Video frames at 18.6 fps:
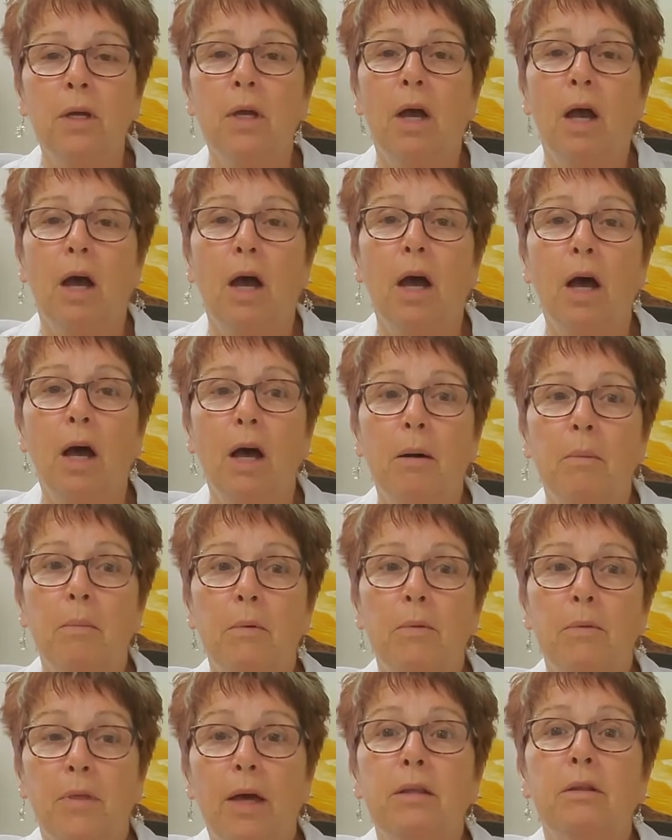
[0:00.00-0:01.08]

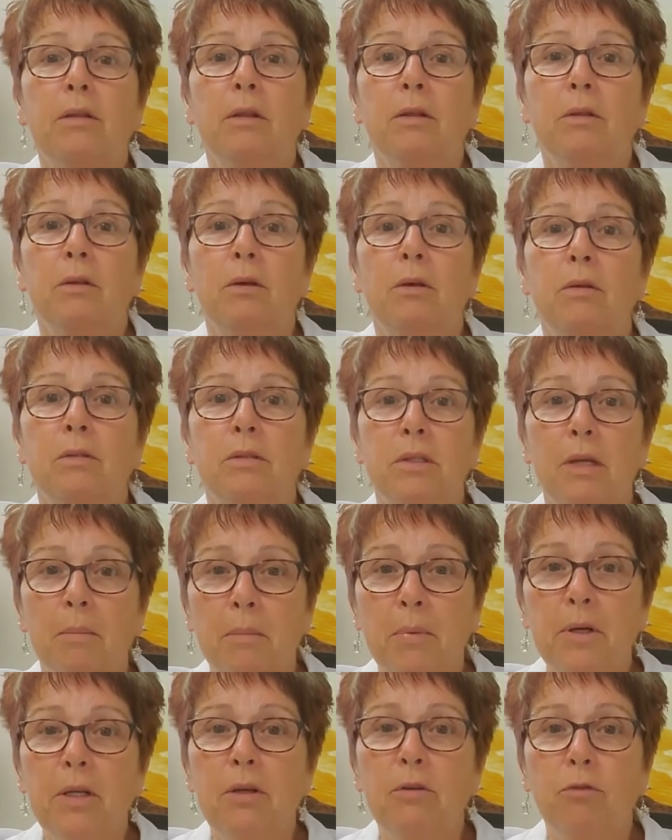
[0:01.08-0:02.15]
that
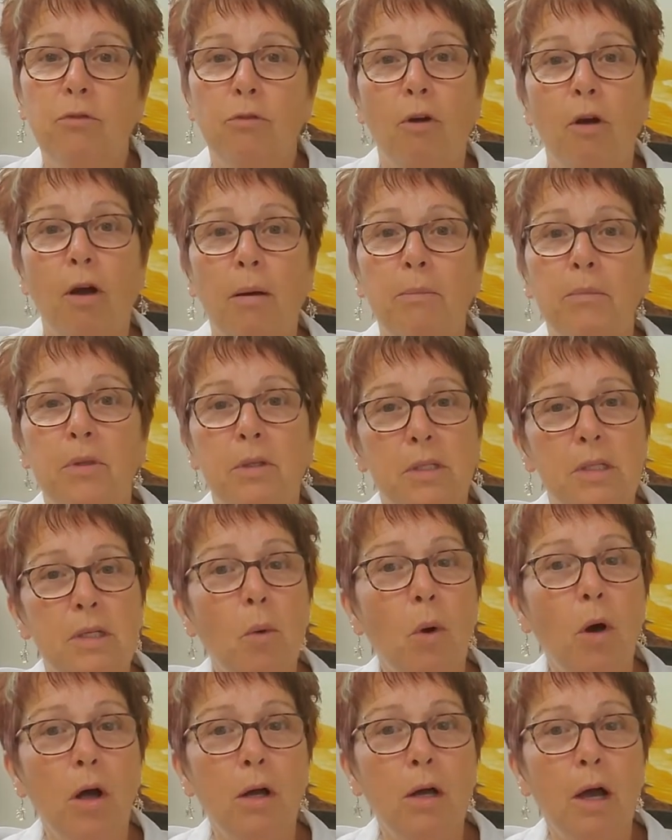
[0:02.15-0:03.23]
somebody from the
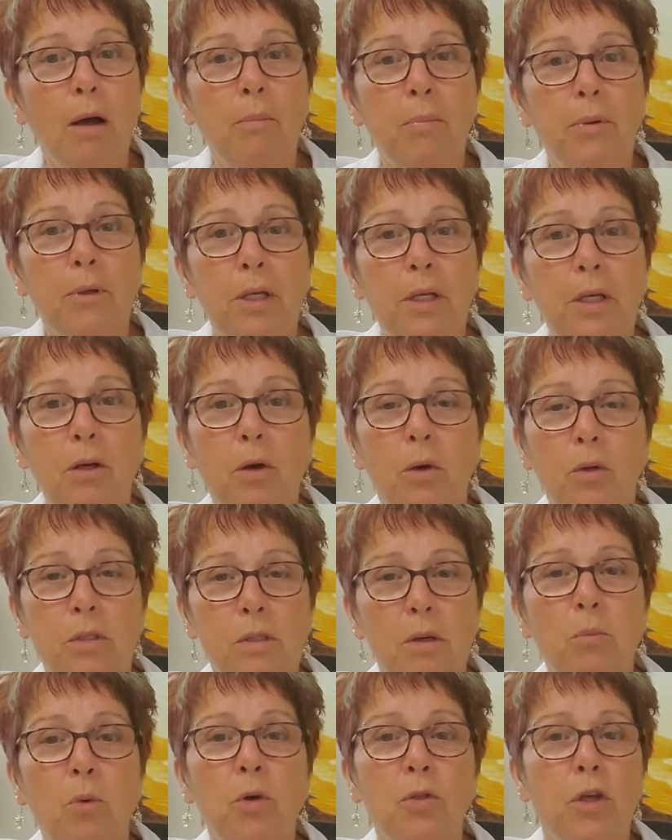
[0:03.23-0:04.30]
seawall company or
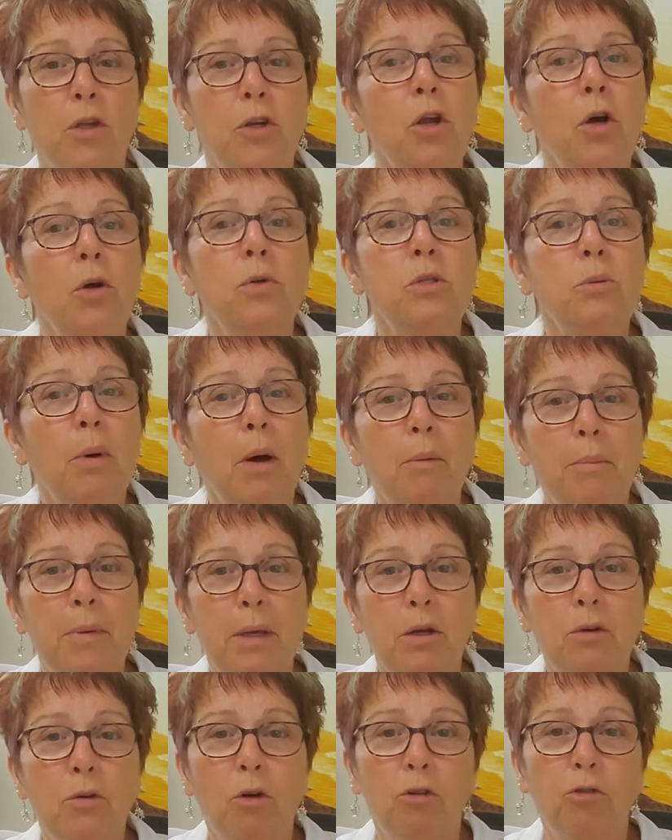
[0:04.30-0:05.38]
someone that knows about
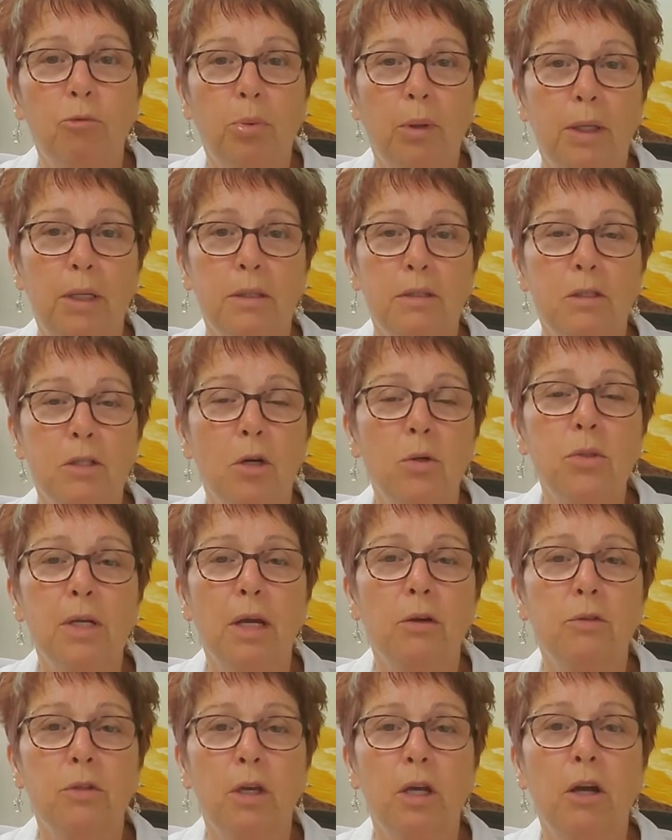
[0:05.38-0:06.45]
mangrove plants goes
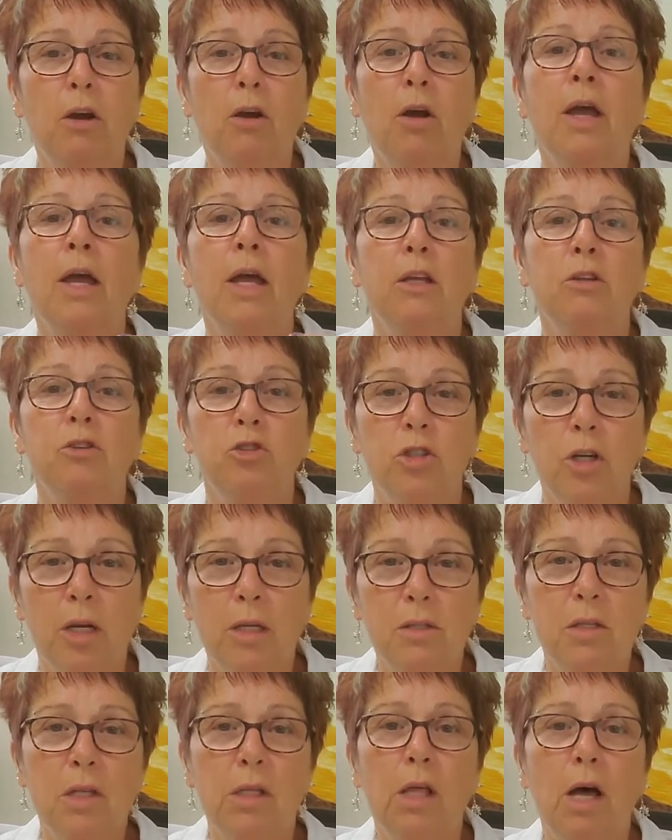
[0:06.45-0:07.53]
out there, checks
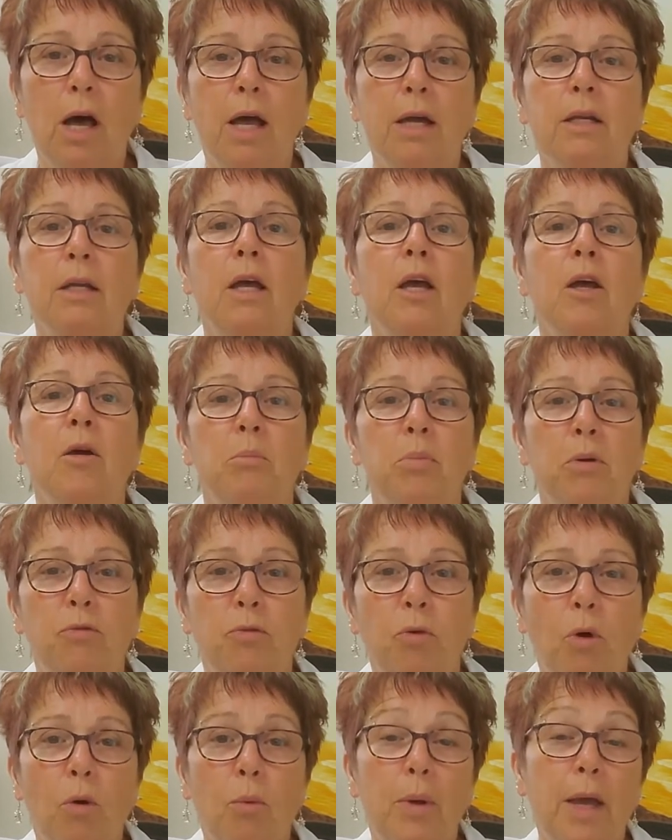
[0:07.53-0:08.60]
the lot
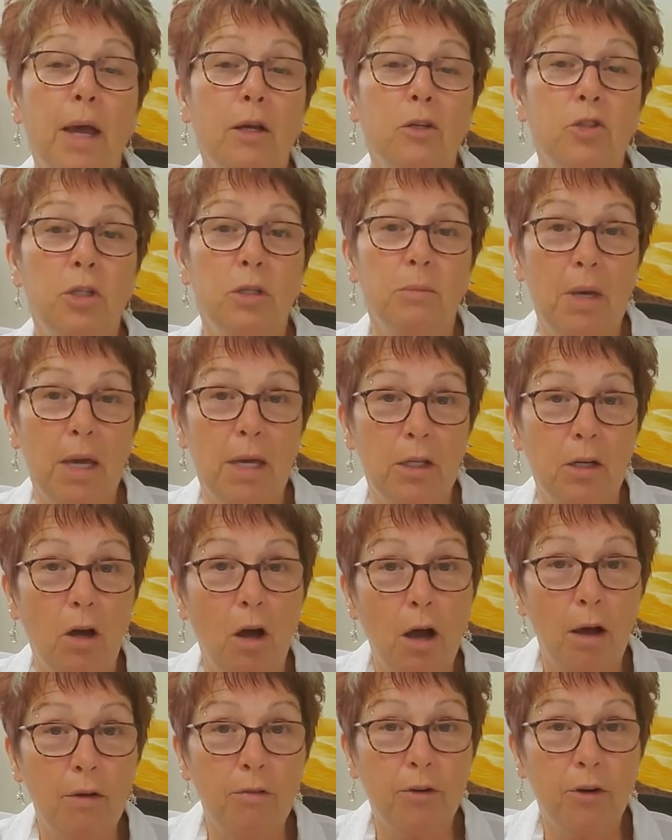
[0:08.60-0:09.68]
before we actually make an
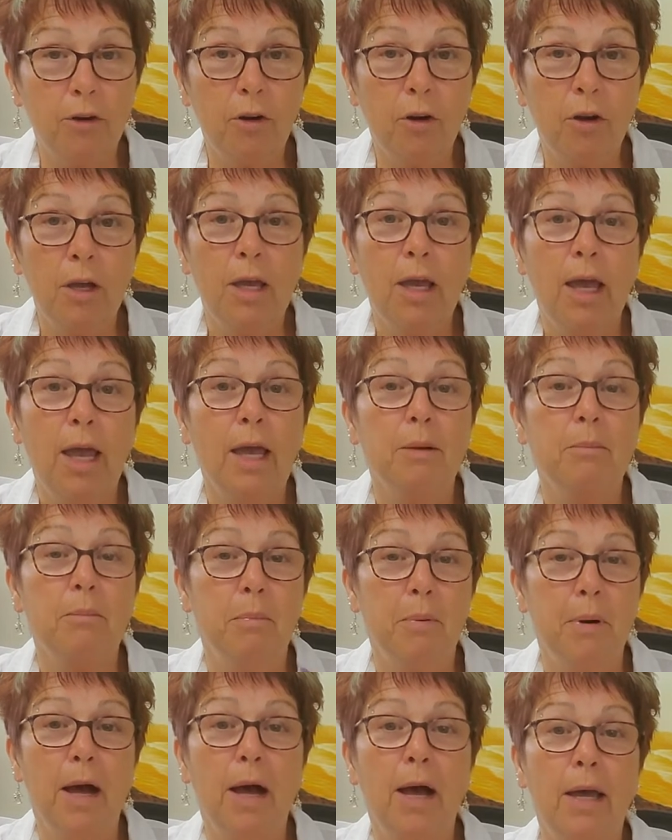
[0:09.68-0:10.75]
offer and
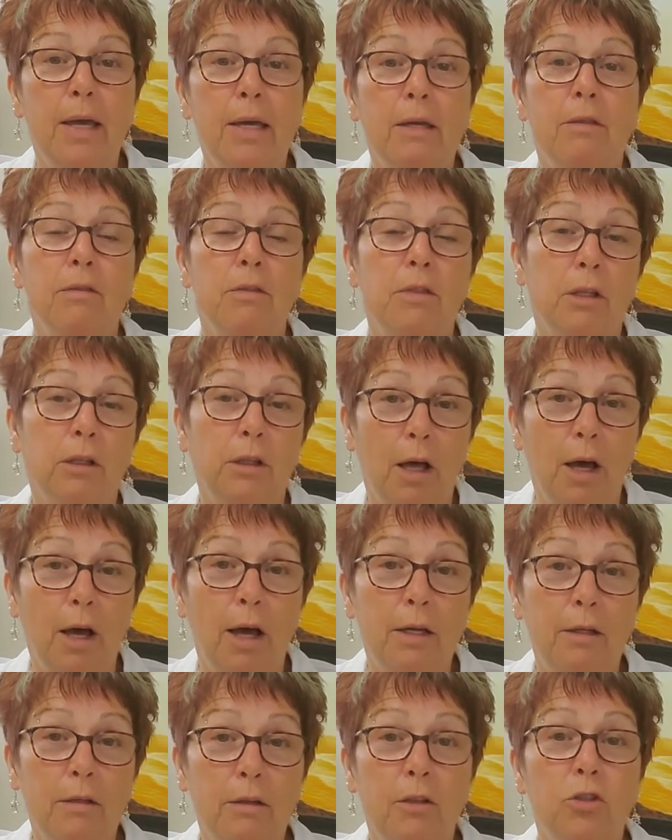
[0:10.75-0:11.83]
buy the
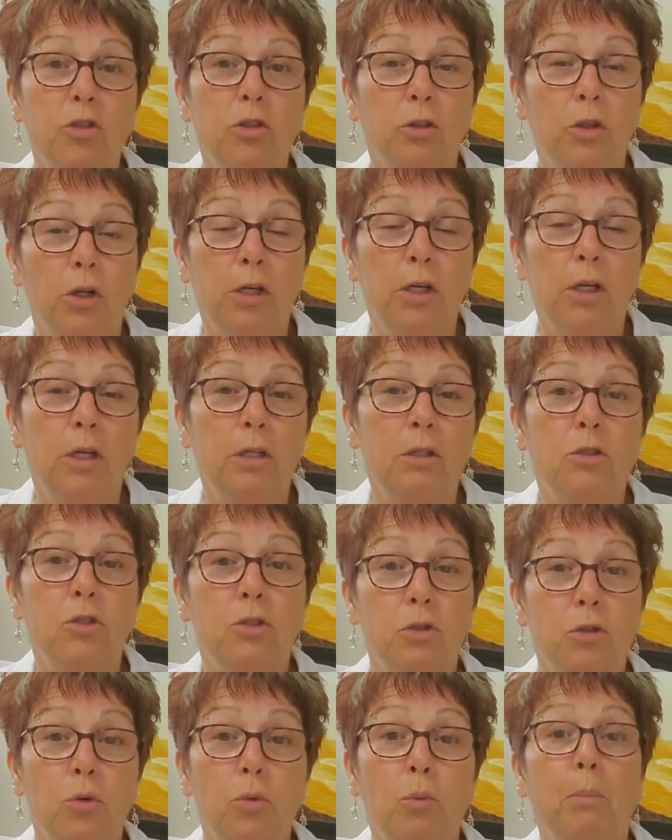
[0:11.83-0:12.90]
lot that you're looking
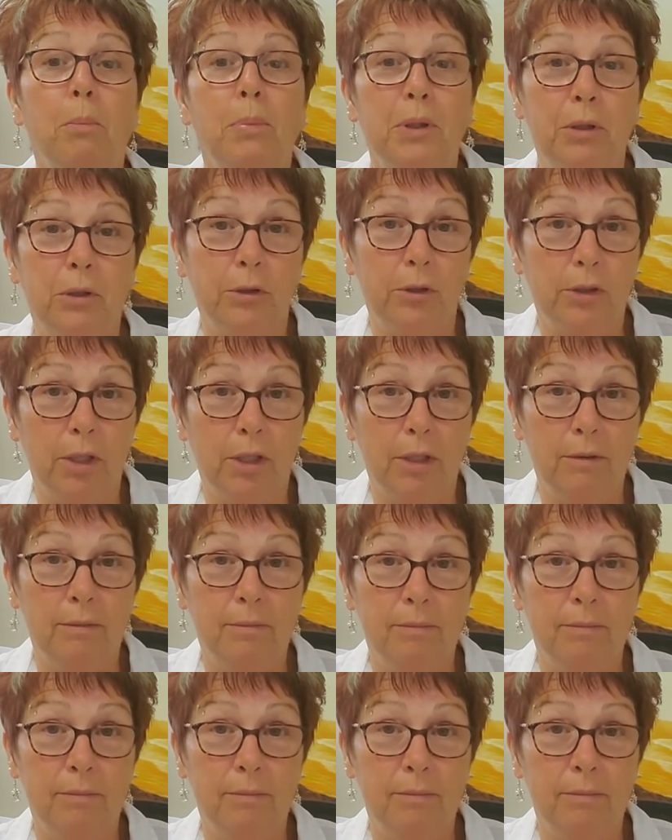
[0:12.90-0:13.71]
to build on.